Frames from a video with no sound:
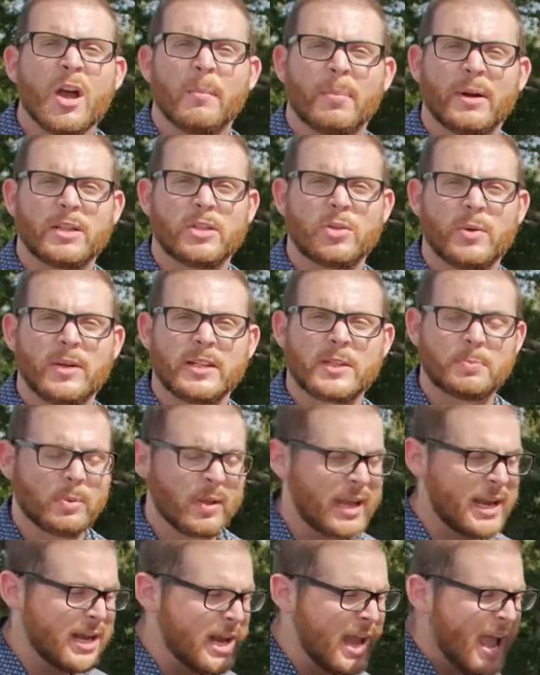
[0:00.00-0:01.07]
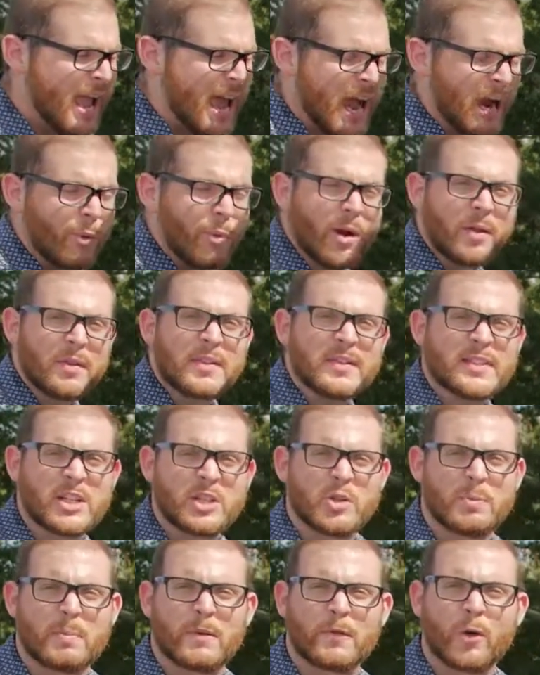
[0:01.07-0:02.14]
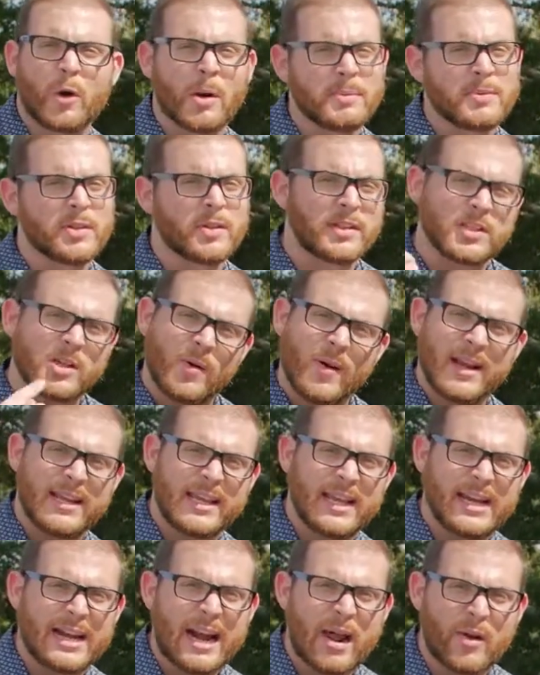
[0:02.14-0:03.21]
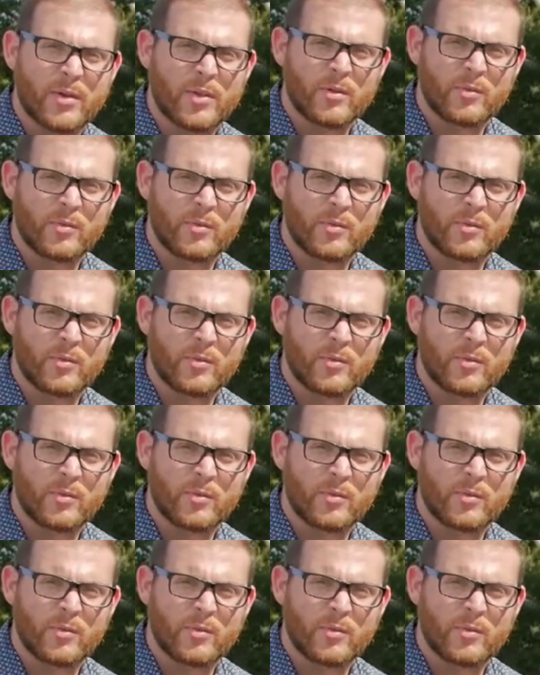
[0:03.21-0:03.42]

But to explain how well this engine performs, let's go ahead and get it out on the